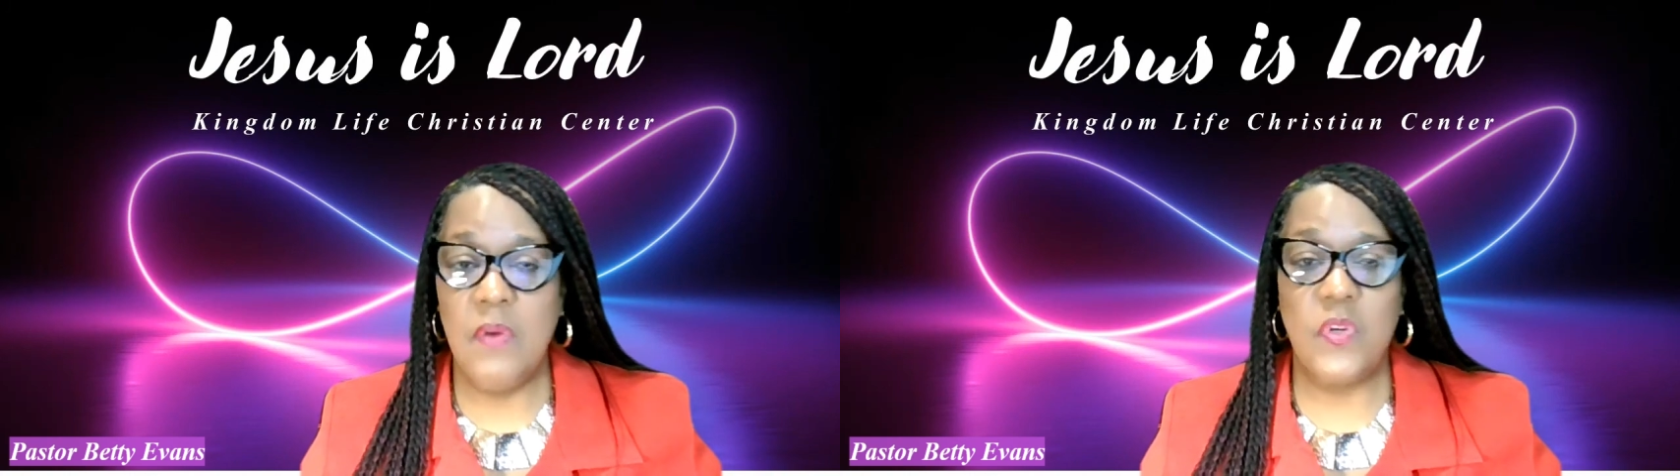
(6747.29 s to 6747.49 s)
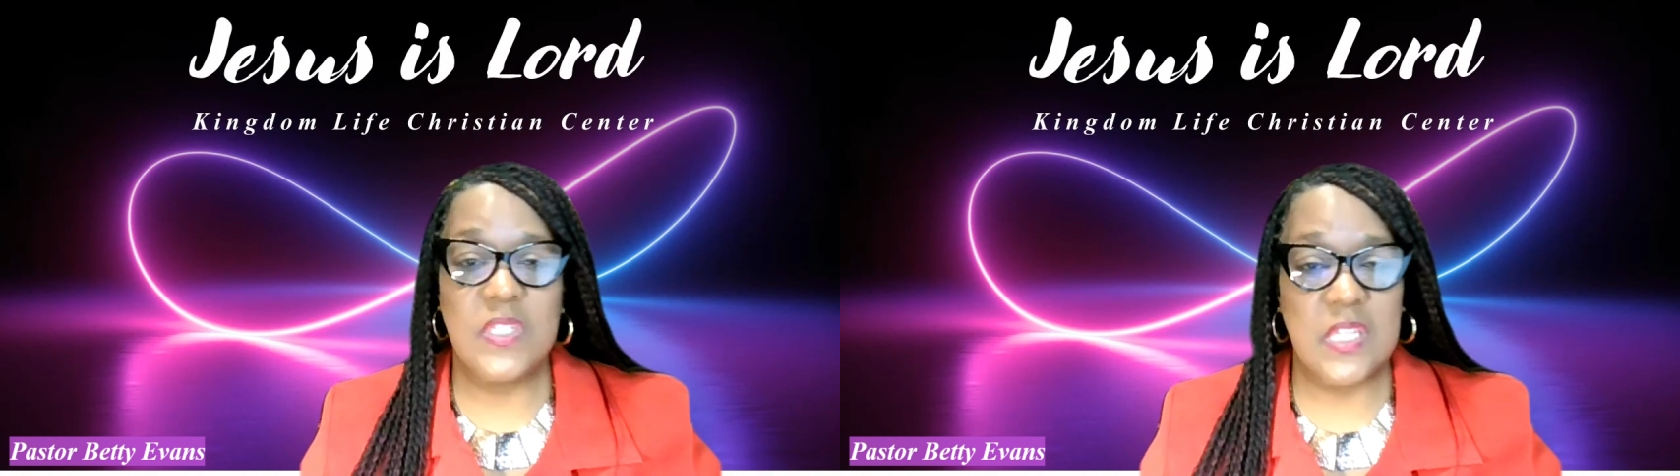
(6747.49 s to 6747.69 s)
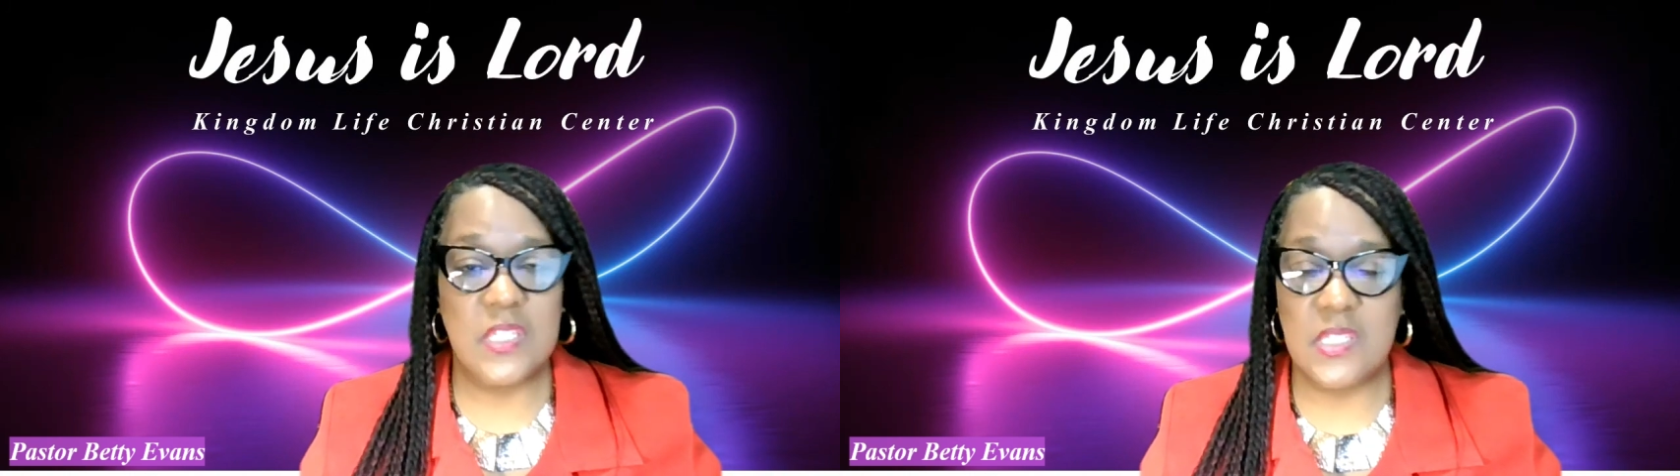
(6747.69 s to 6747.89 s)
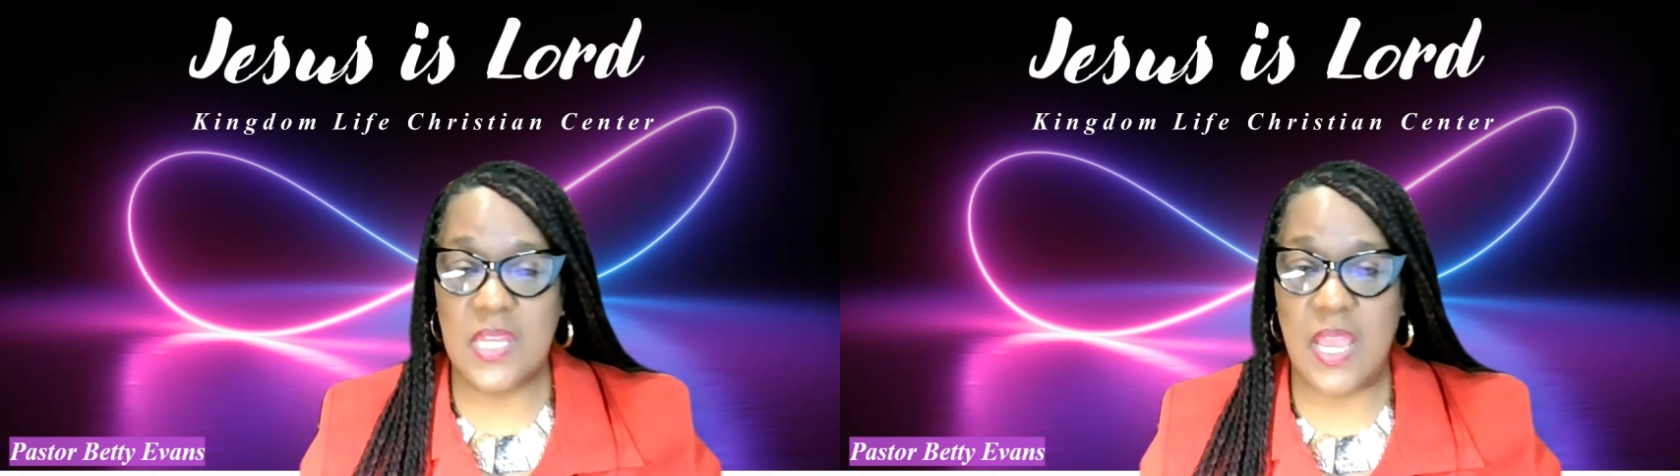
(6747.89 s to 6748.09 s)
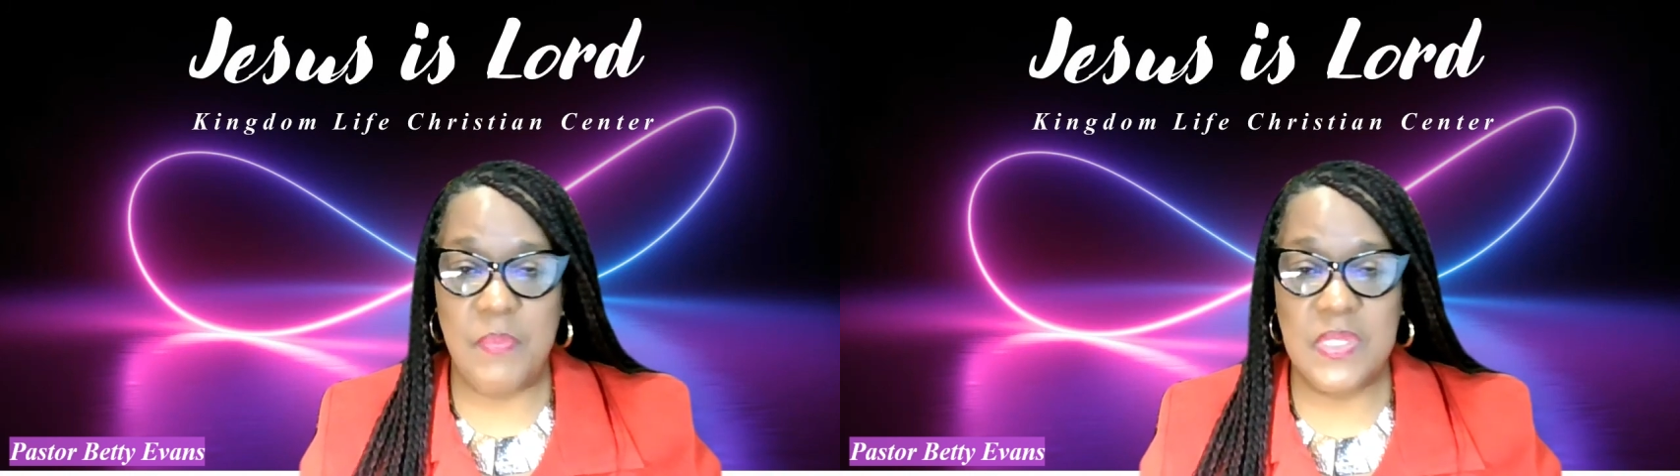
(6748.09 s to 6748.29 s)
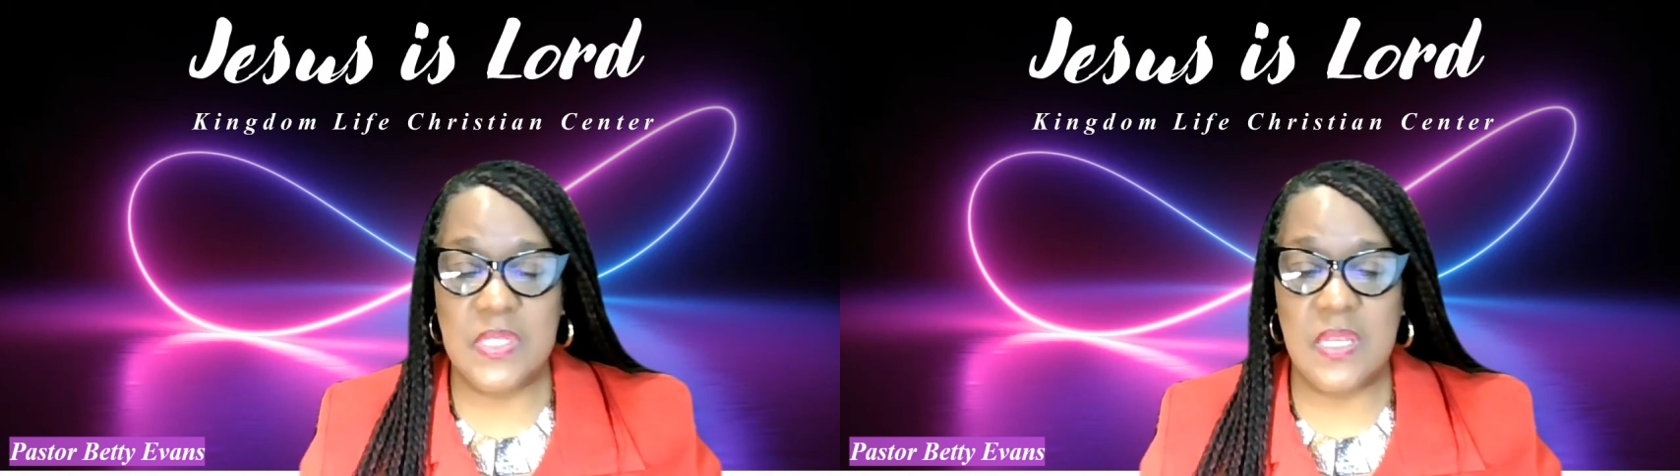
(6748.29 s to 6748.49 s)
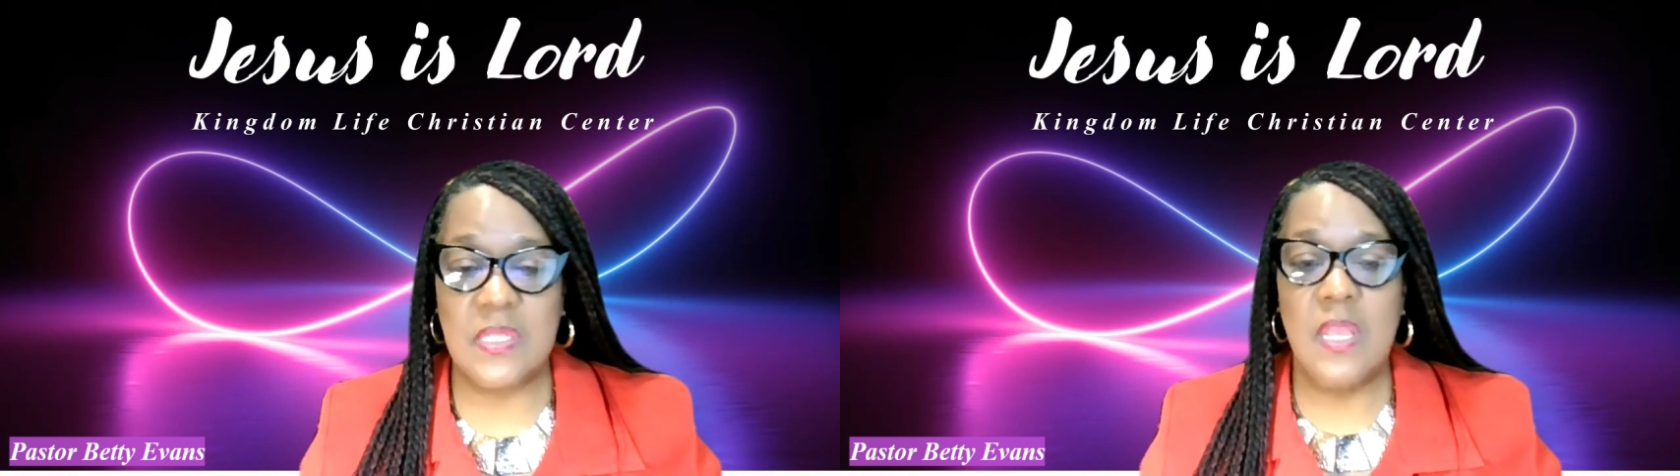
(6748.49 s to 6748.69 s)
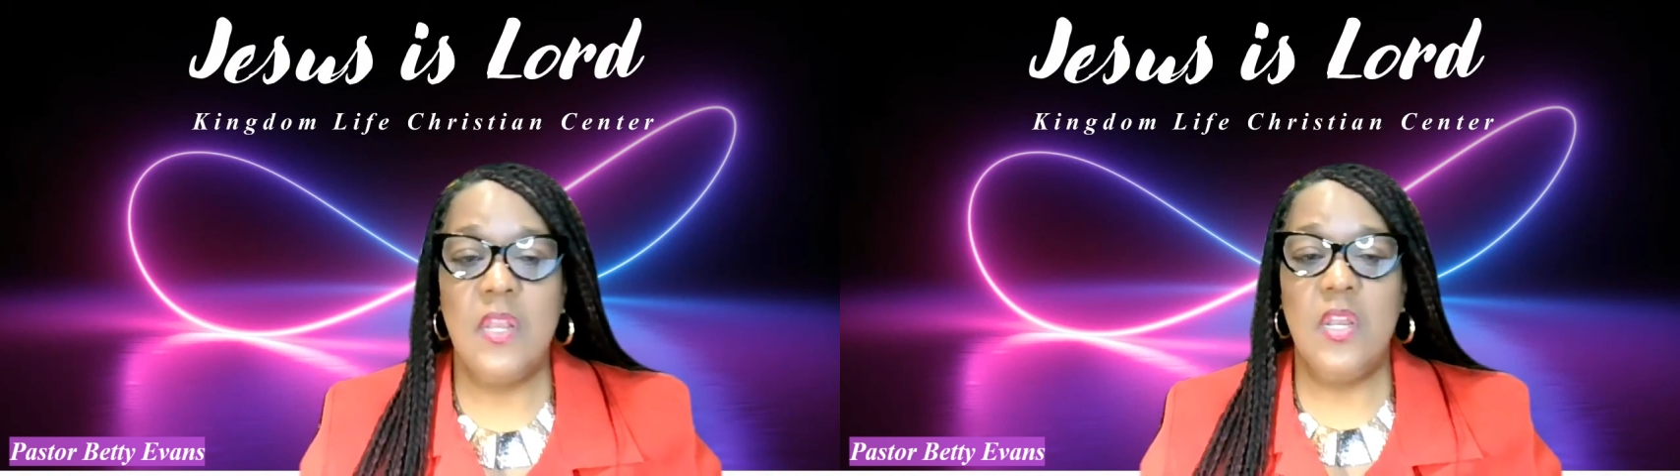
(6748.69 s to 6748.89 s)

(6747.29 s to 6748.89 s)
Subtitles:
for such a time as this,